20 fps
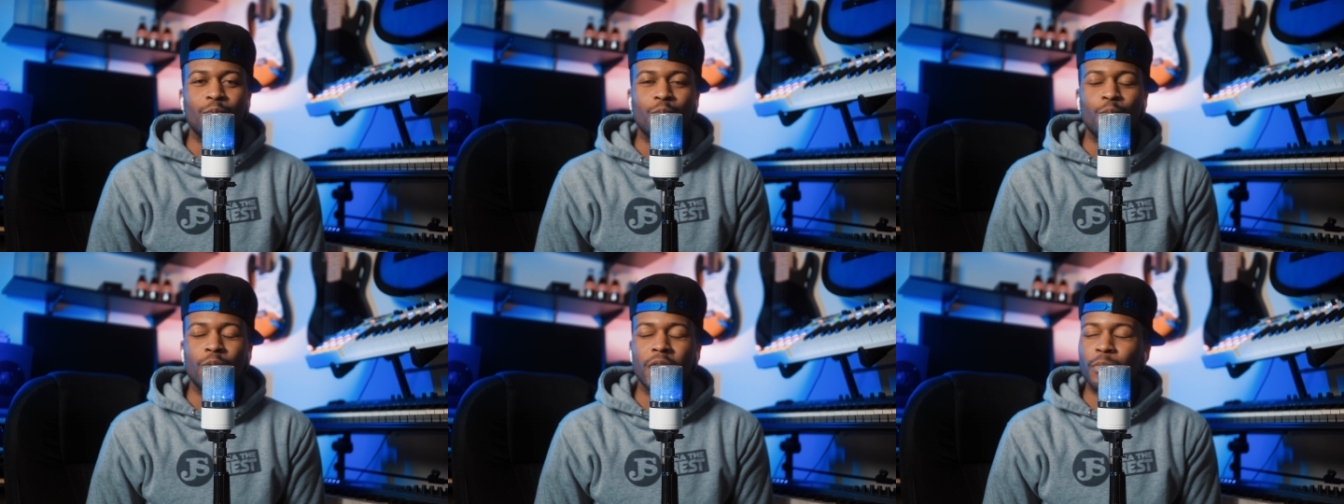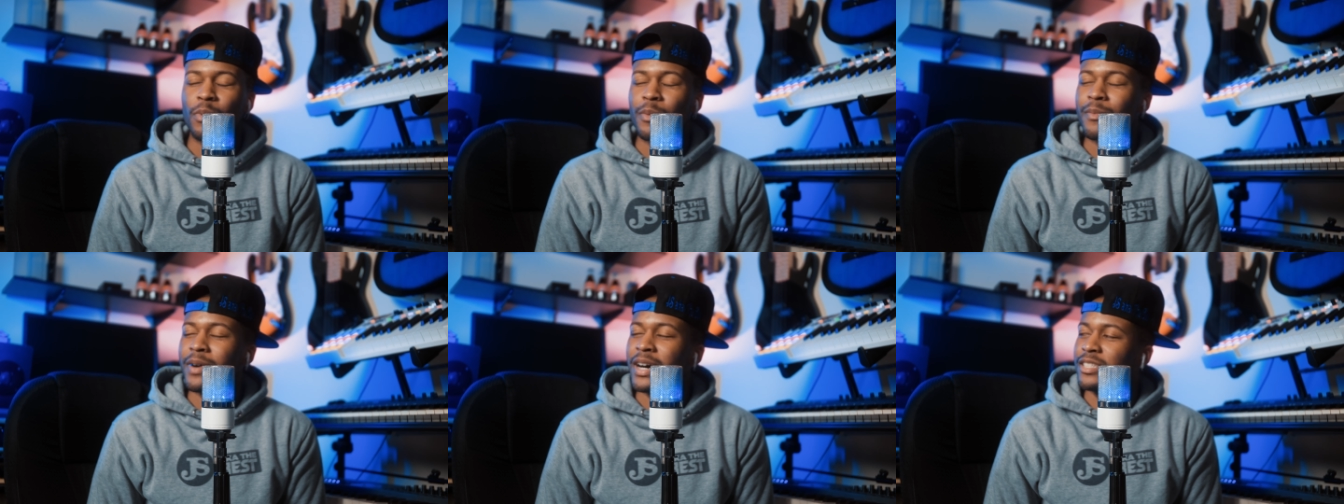What
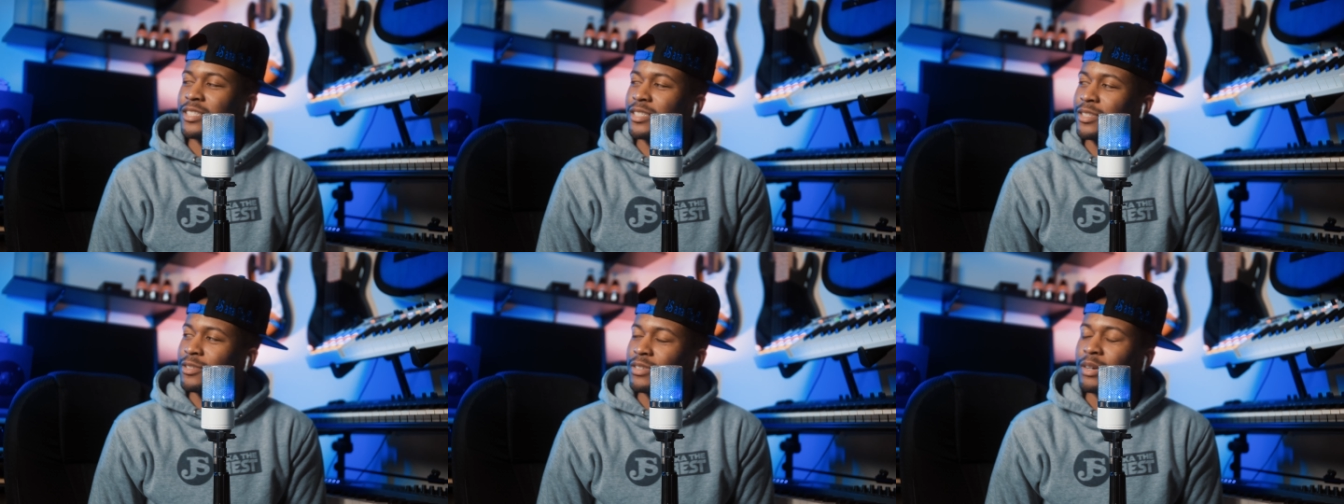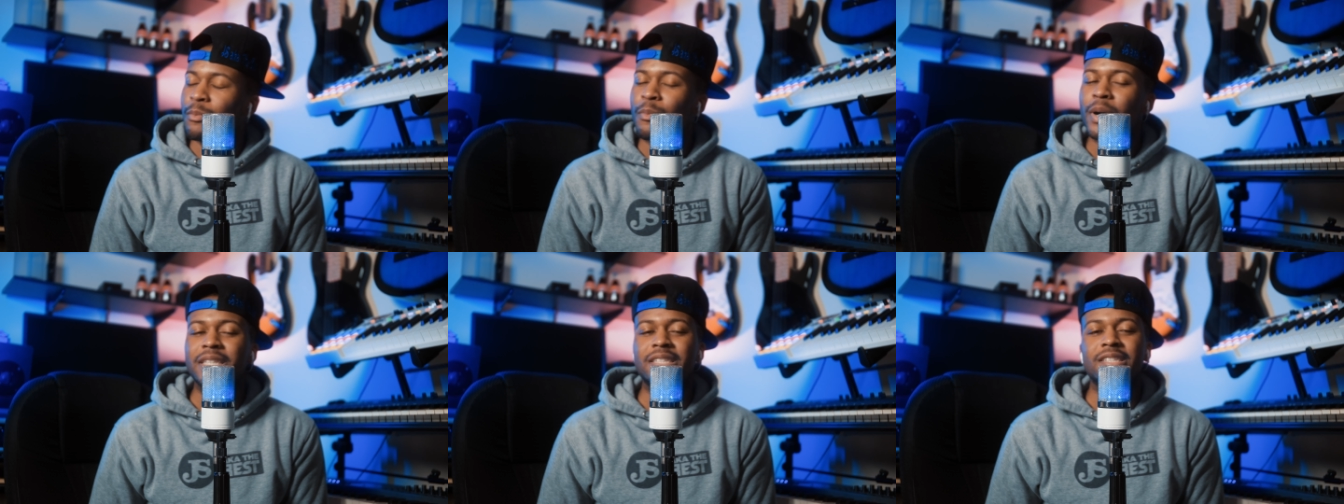I'm about to do,
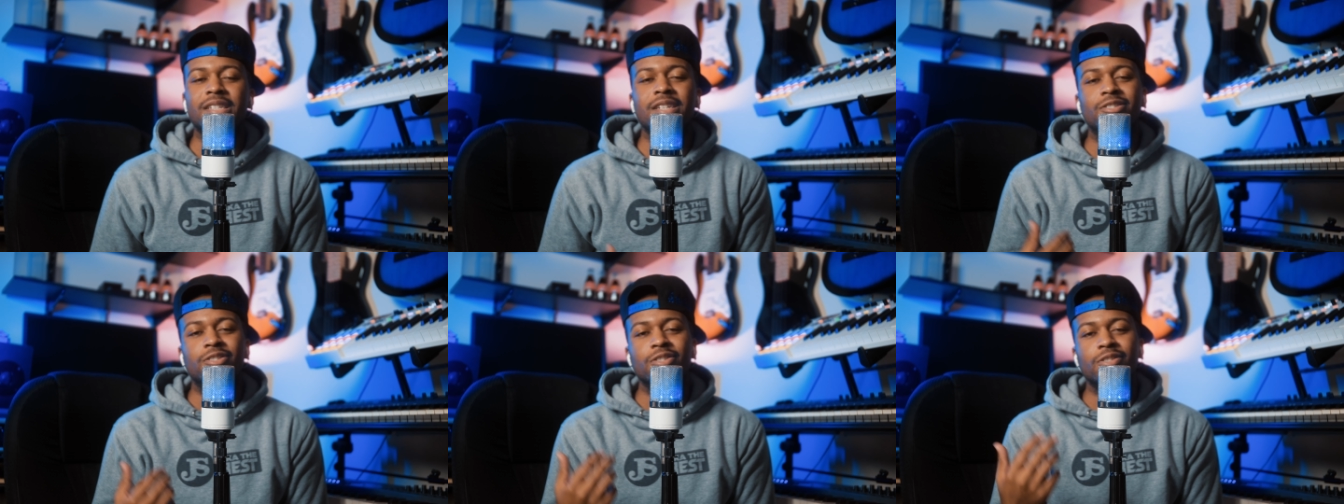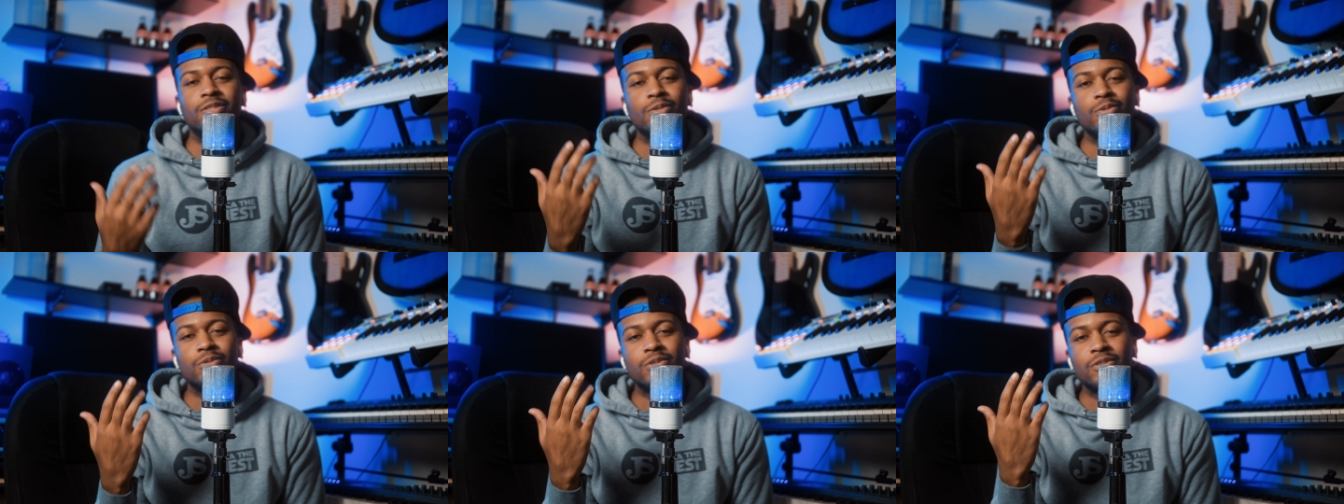I'm about to
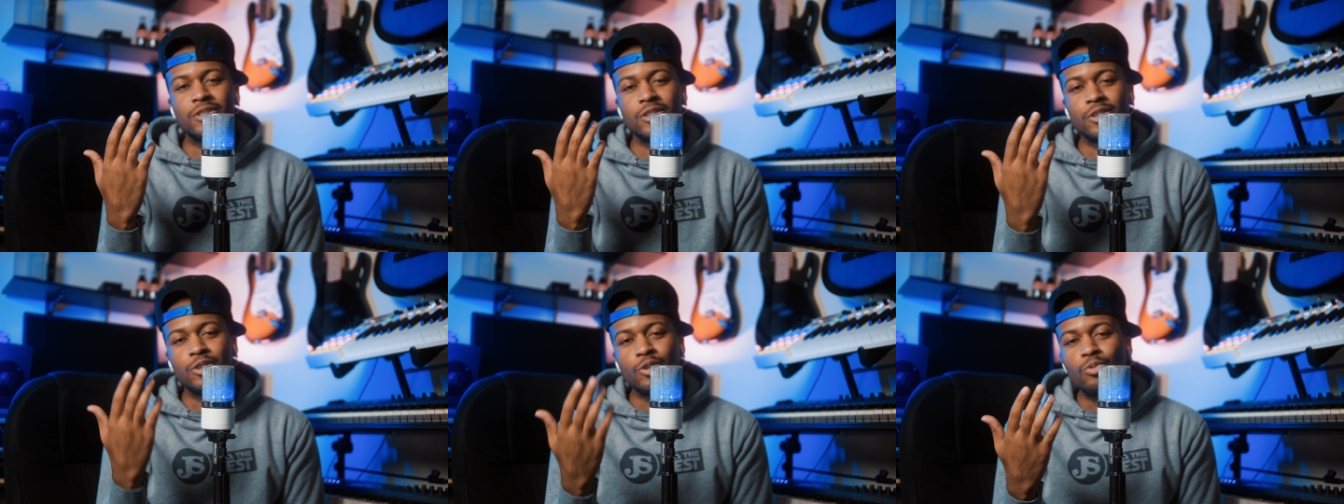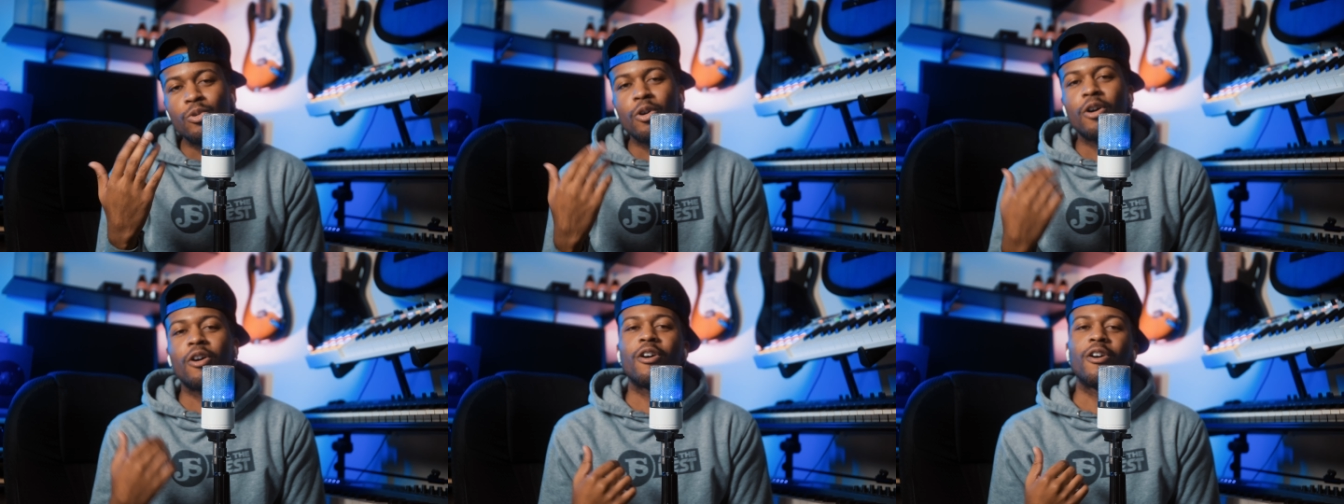introduce to
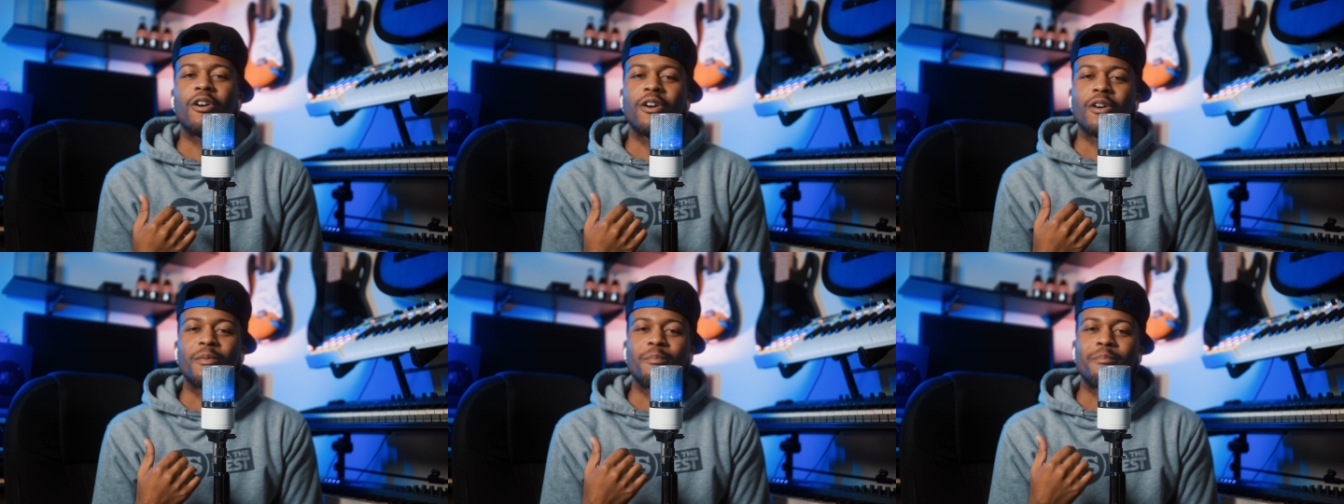you all